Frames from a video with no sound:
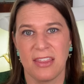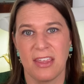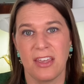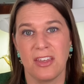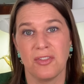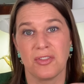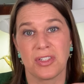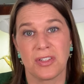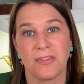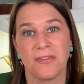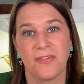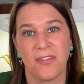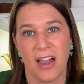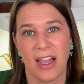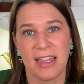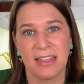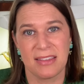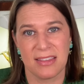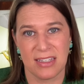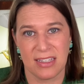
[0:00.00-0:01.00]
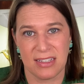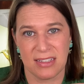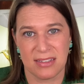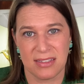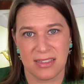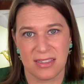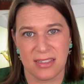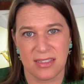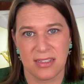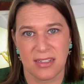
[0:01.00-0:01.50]
and they used to find
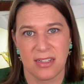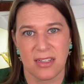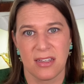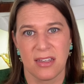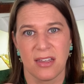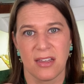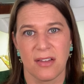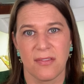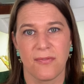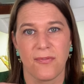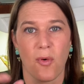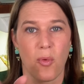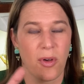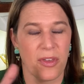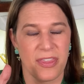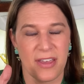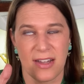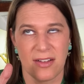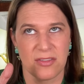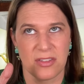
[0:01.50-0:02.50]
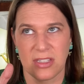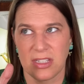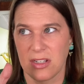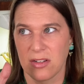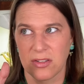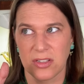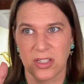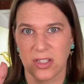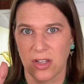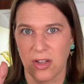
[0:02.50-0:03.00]
this 4,000
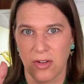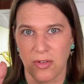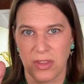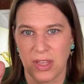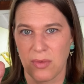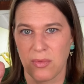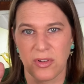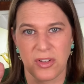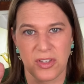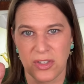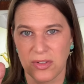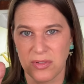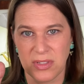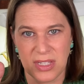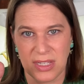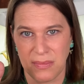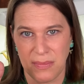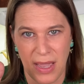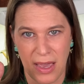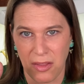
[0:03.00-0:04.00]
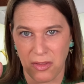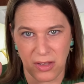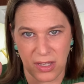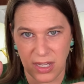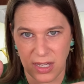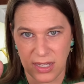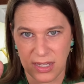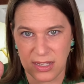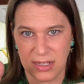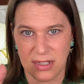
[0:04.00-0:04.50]
years ago. They were using
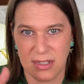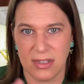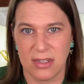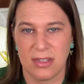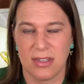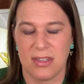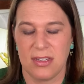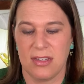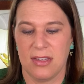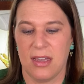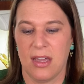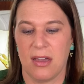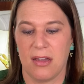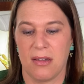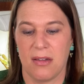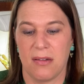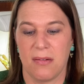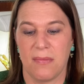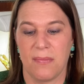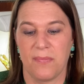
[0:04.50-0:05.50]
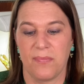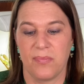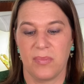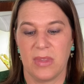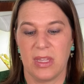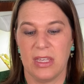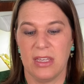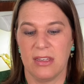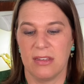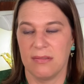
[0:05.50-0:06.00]
malachite
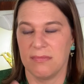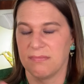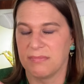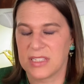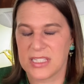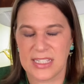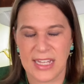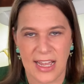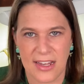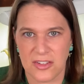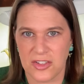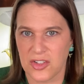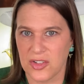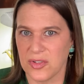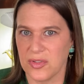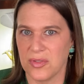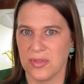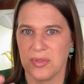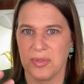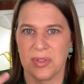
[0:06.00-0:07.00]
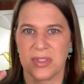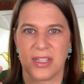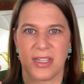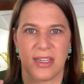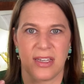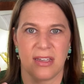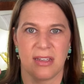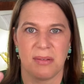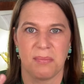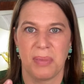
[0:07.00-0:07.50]
in statues
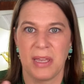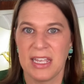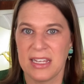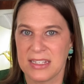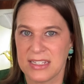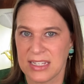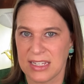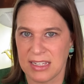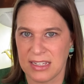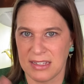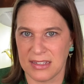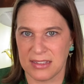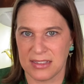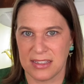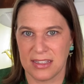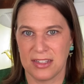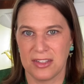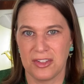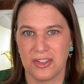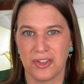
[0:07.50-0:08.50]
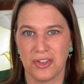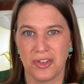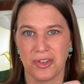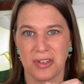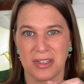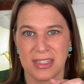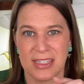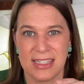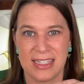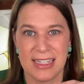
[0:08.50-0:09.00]
and paintings, and so you
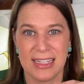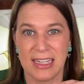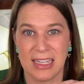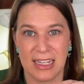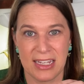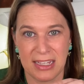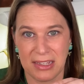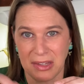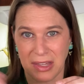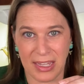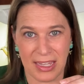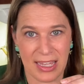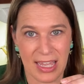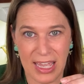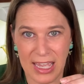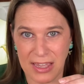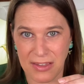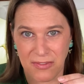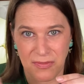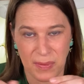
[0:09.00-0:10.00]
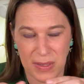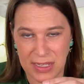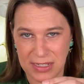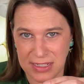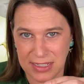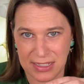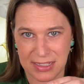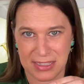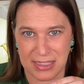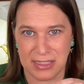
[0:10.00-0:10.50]
can see it in like cave
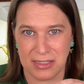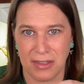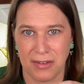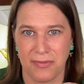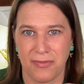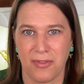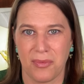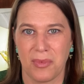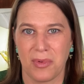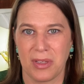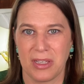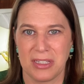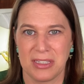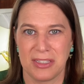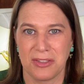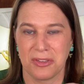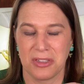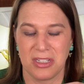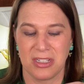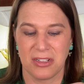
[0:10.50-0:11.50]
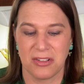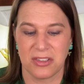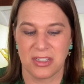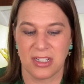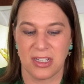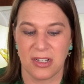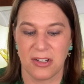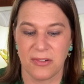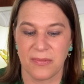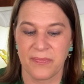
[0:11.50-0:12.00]
paintings and stuff from a gazillion years
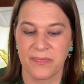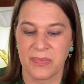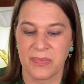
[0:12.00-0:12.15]
ago.